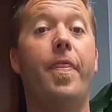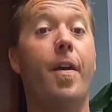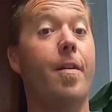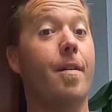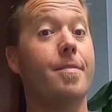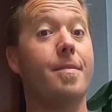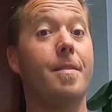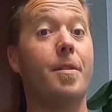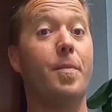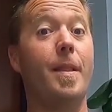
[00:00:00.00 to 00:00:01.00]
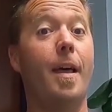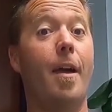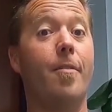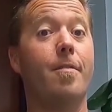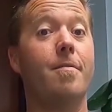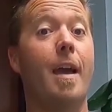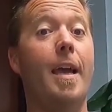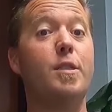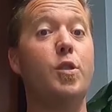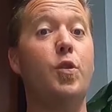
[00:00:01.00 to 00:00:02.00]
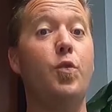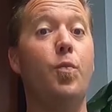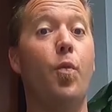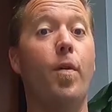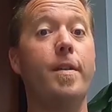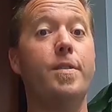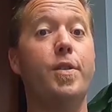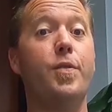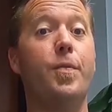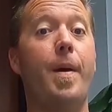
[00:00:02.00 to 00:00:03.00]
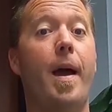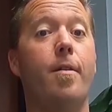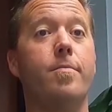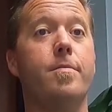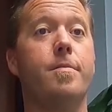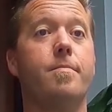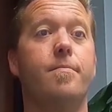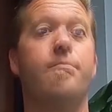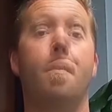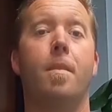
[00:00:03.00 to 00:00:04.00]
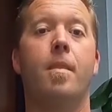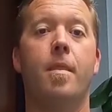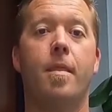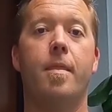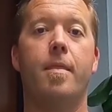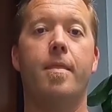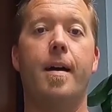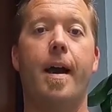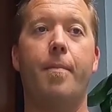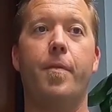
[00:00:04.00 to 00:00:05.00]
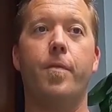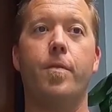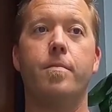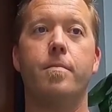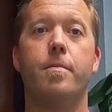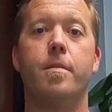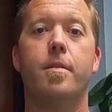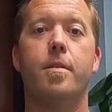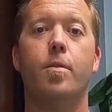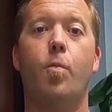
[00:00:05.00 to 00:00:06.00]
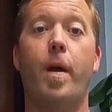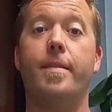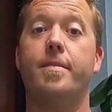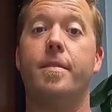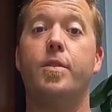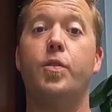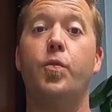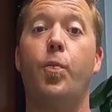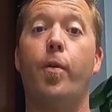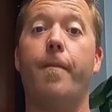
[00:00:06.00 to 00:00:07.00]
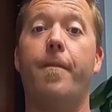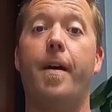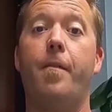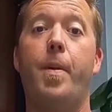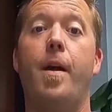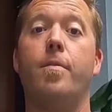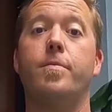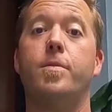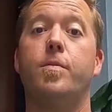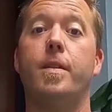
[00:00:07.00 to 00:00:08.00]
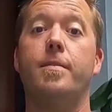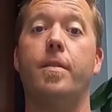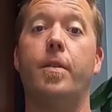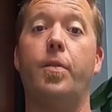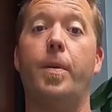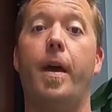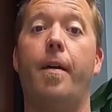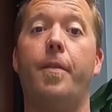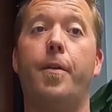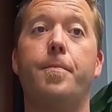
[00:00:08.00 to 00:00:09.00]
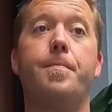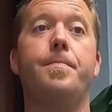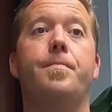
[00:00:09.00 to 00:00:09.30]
Theragun is a little bit lighter at 2.2 pounds. The Hypervolt weighs in at 2.5 pounds, so it is a little bit heavier.